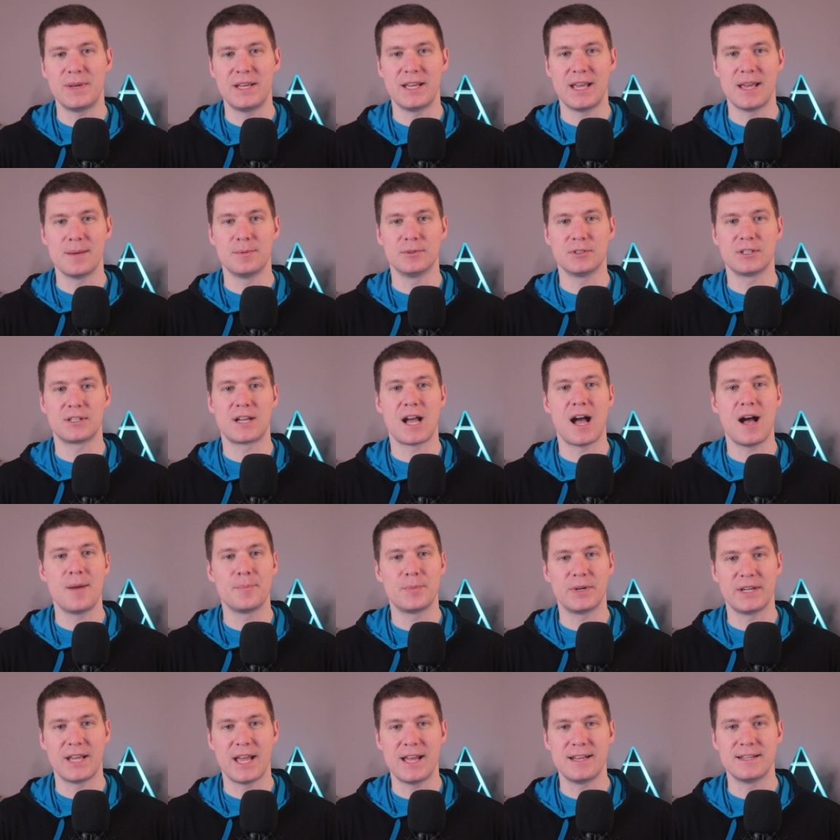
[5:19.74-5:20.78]
being able to
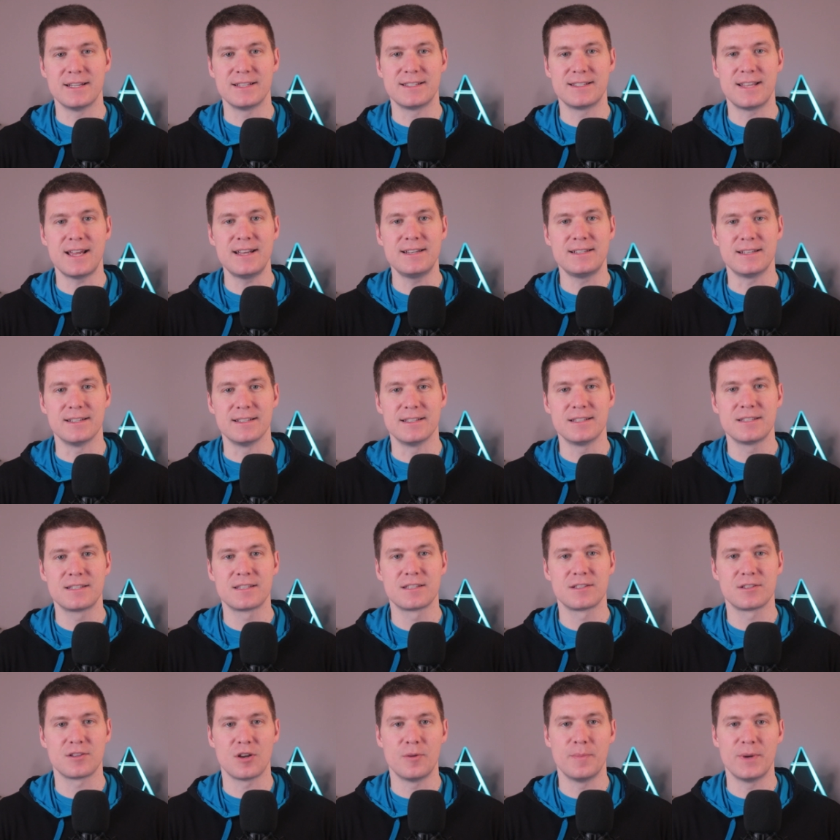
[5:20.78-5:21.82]
comprehend a sentence
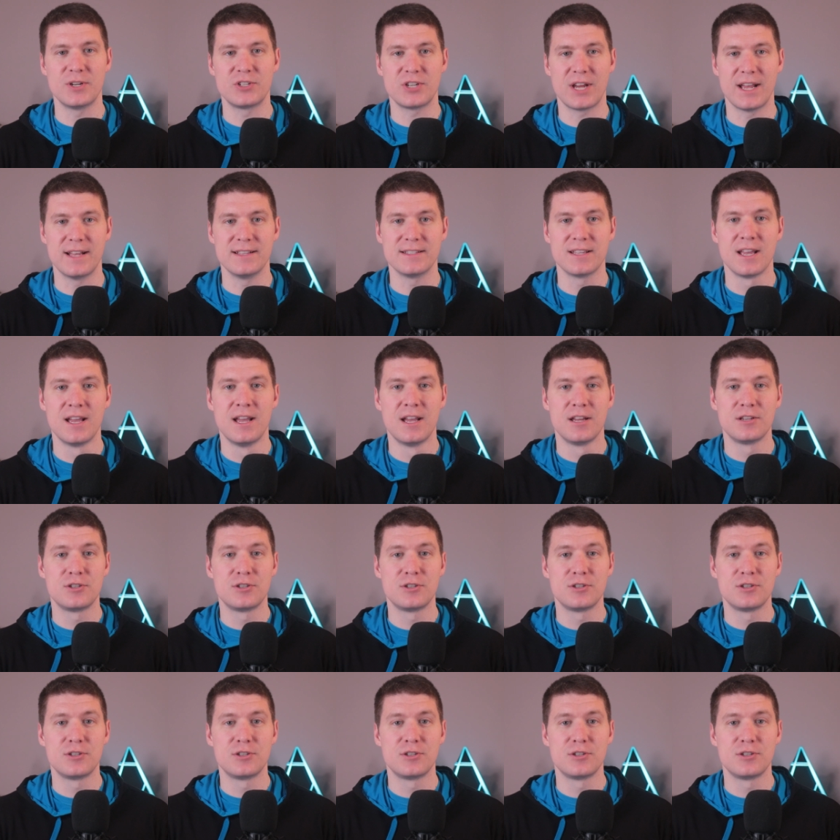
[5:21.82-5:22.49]
so much as